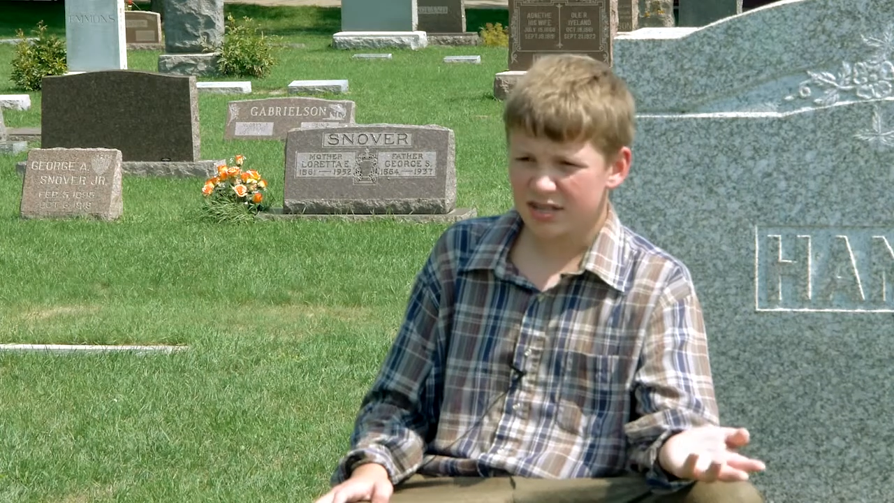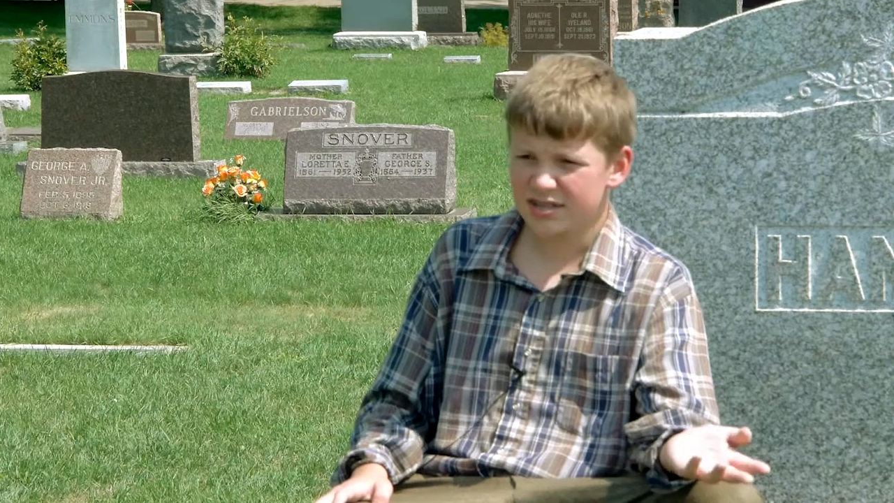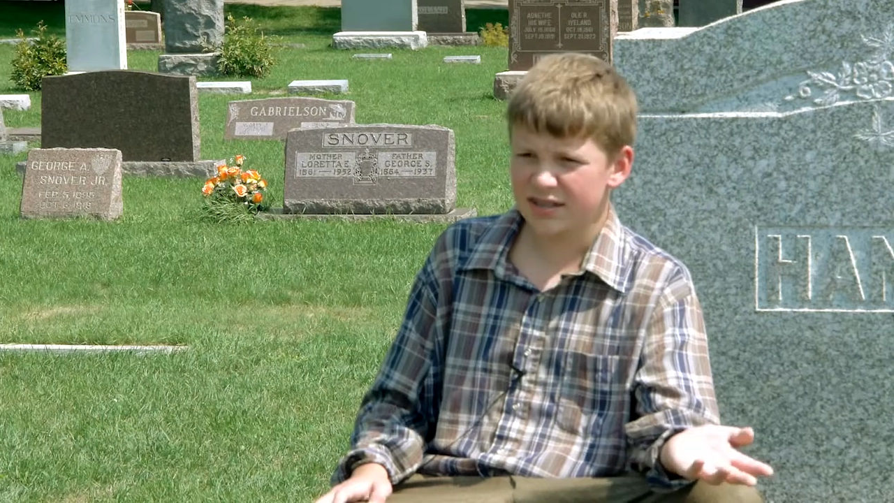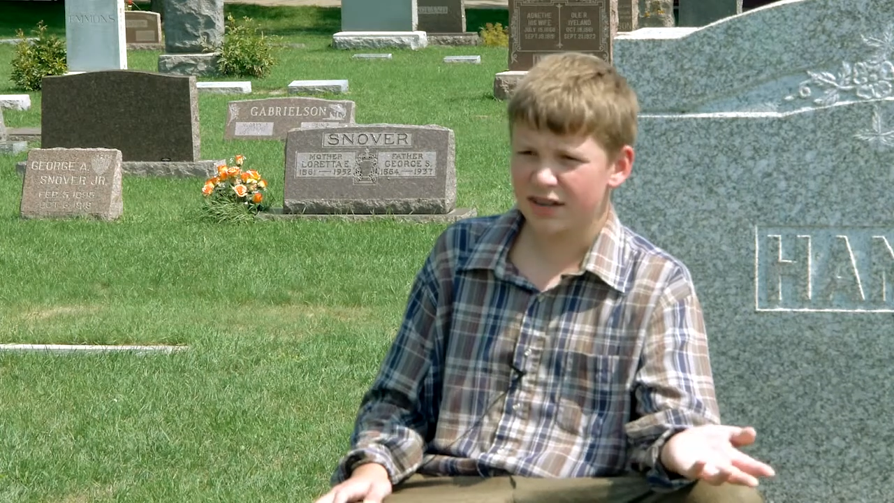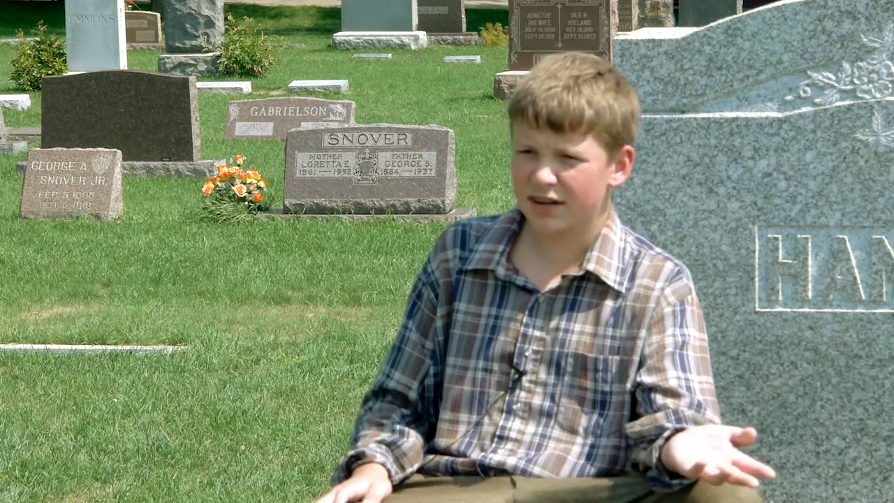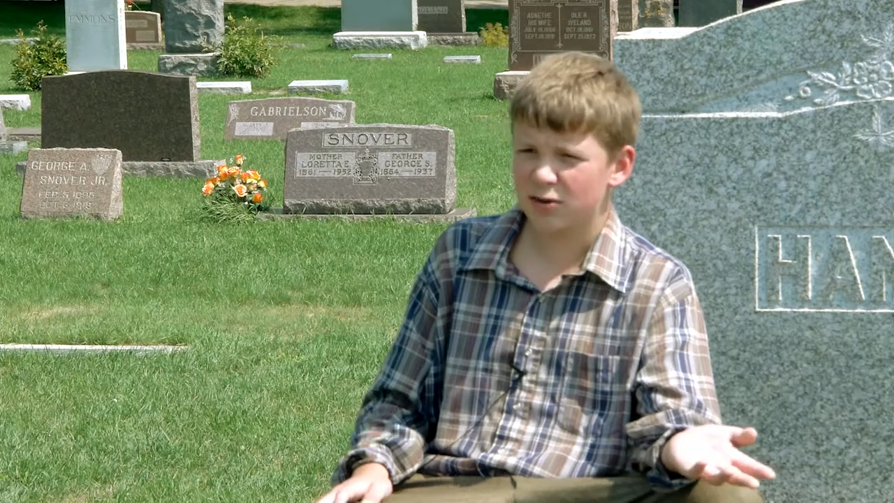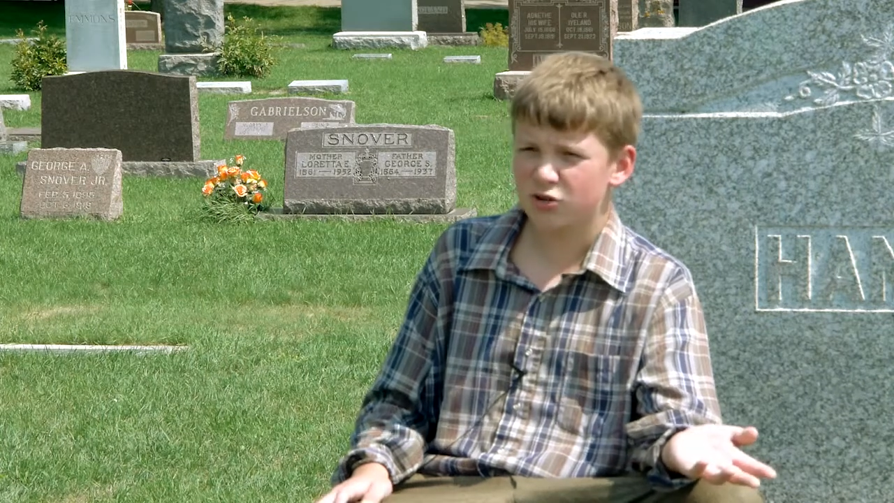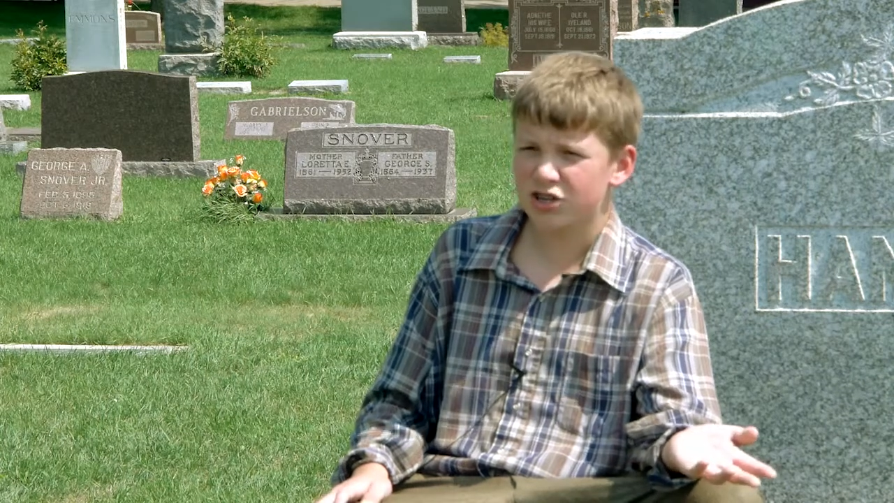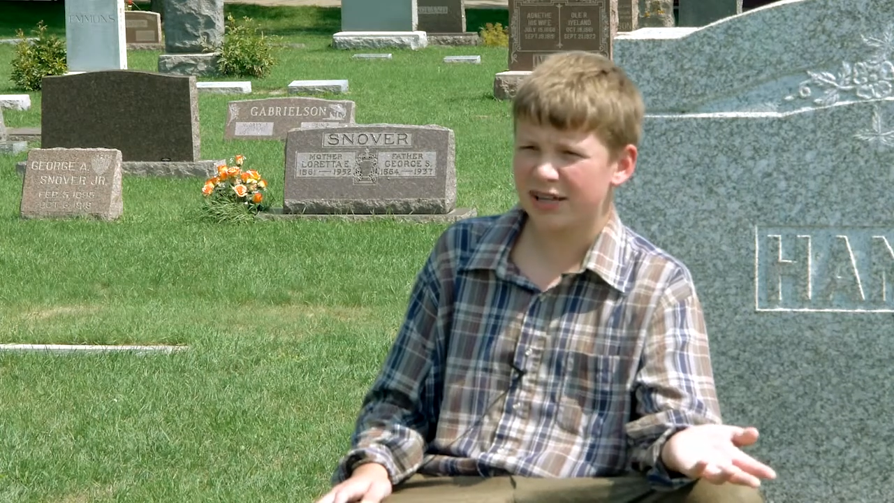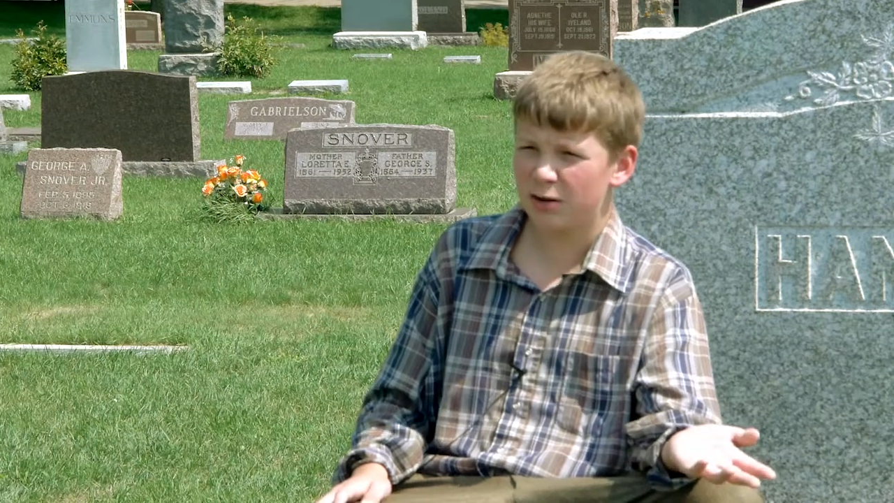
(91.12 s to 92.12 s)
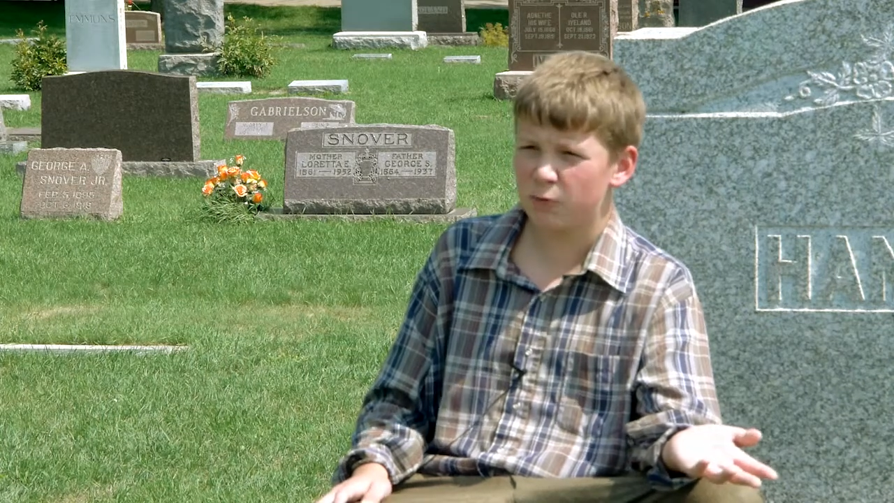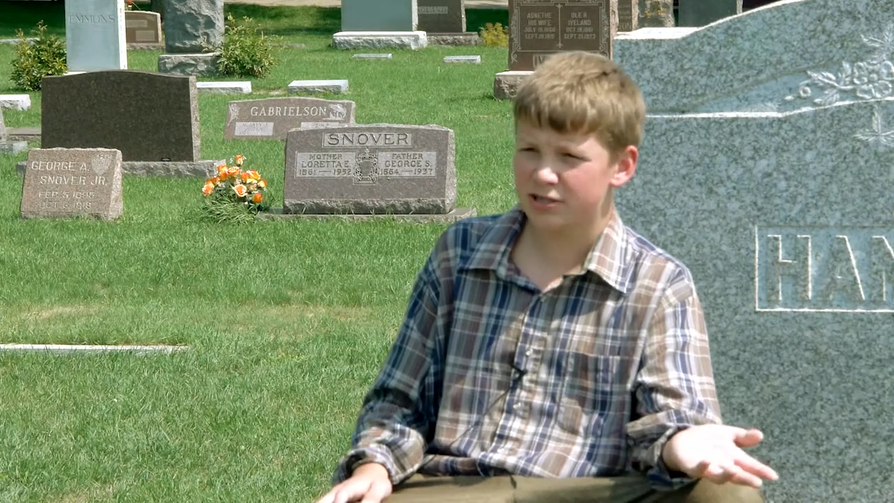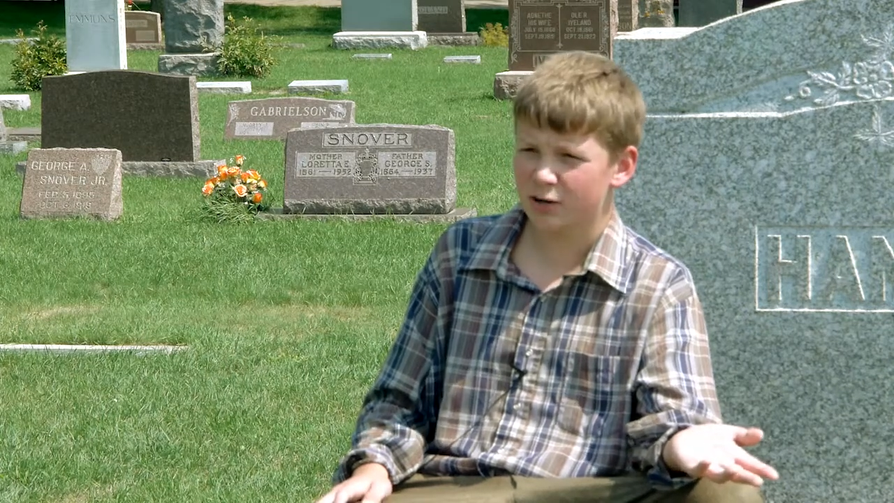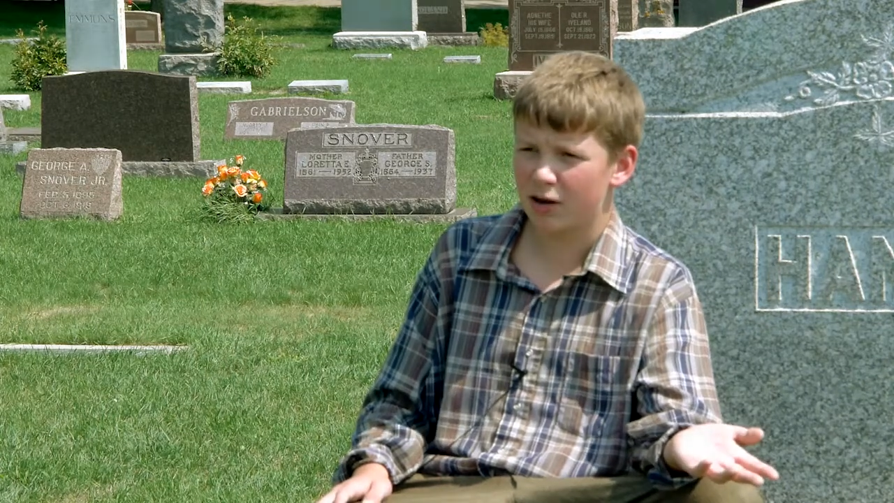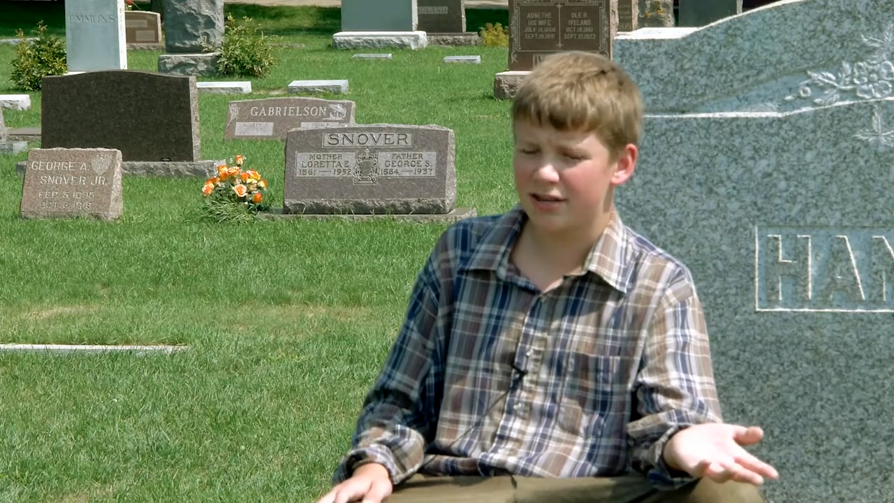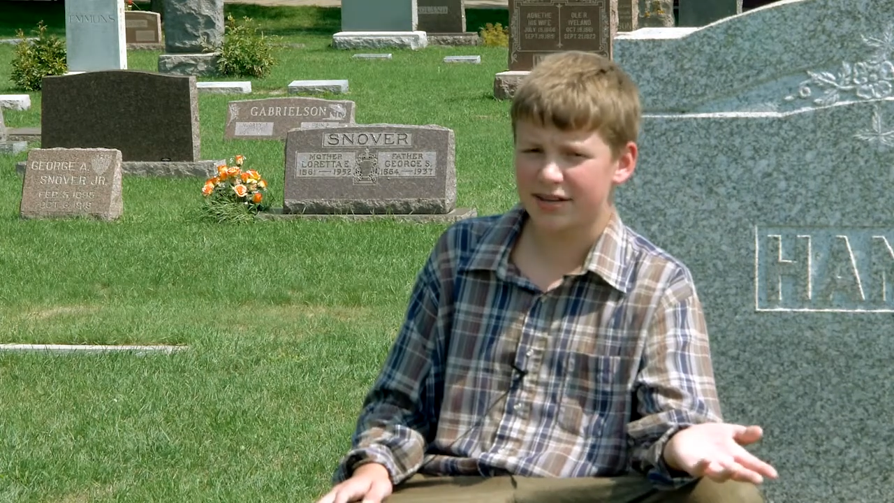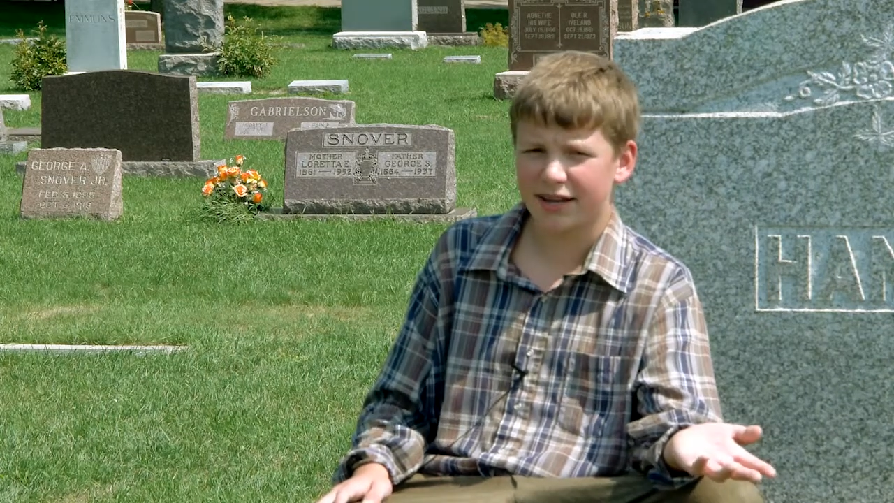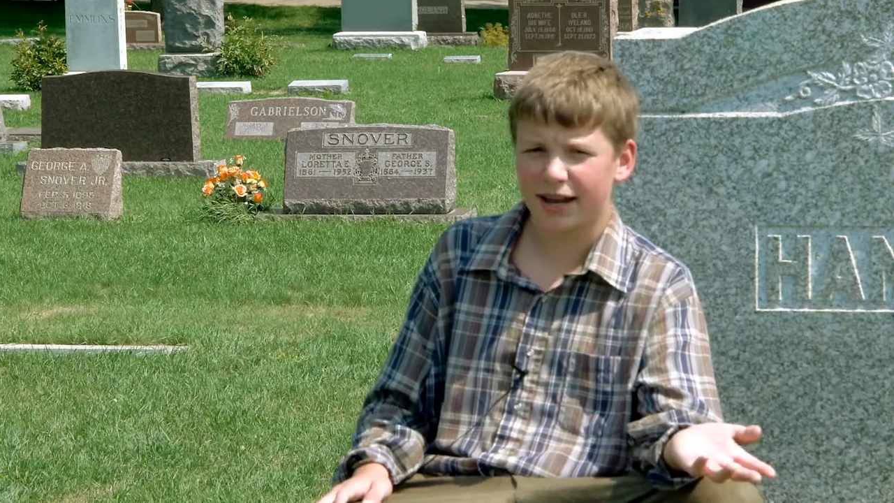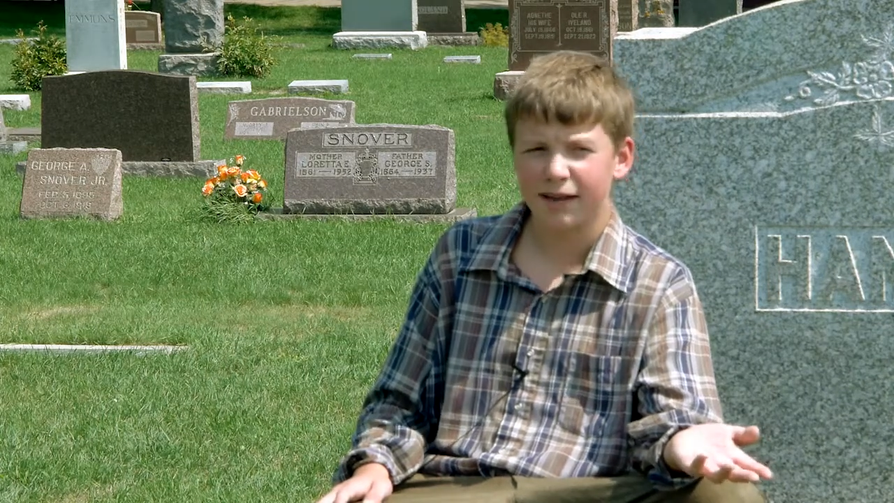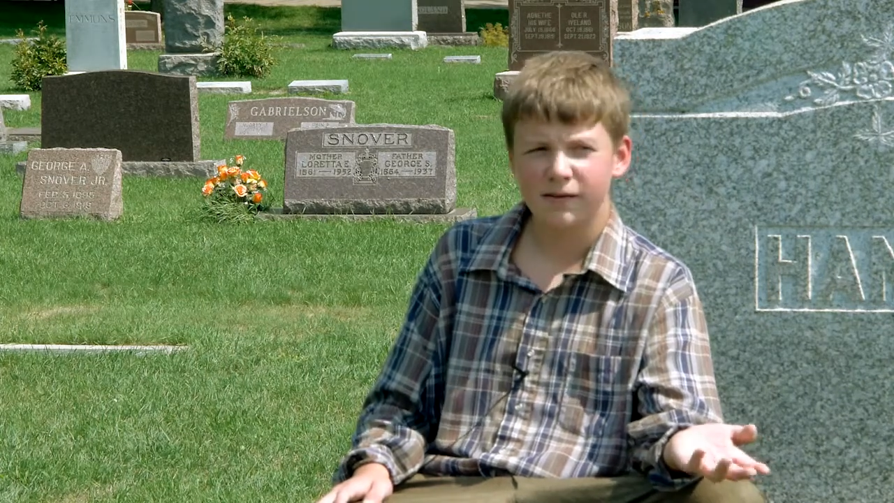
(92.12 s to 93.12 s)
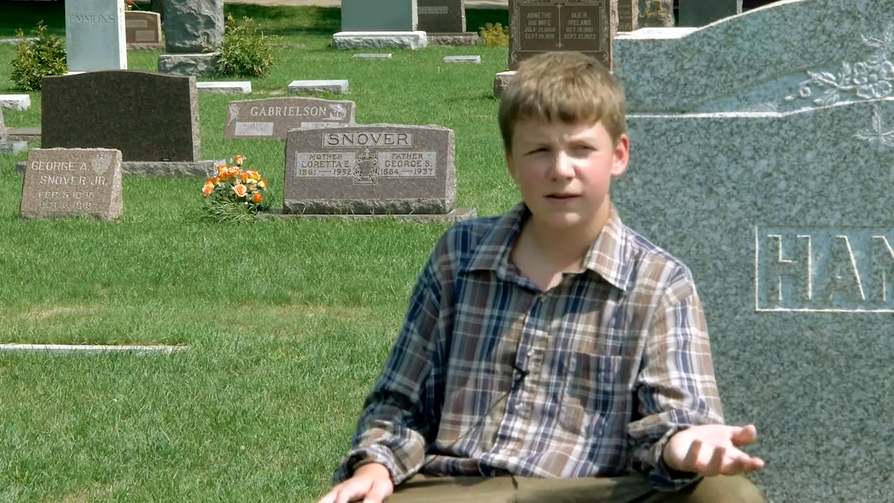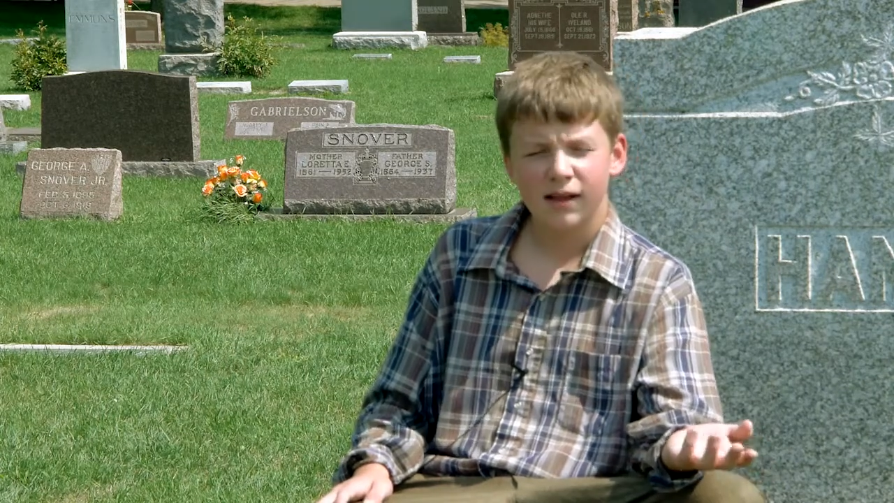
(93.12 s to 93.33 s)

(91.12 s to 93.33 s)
Seeing that he, he wasn't quite dead yet,